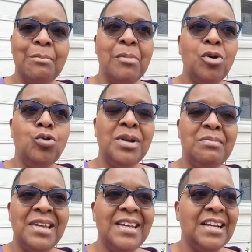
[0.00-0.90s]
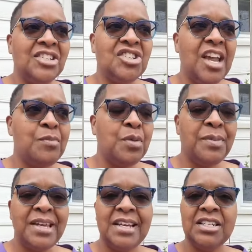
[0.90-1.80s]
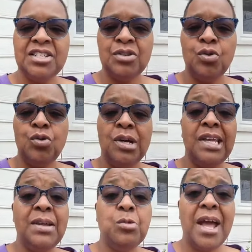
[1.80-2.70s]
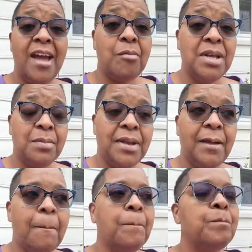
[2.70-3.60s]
molding me and shaping me into who He would have me to be.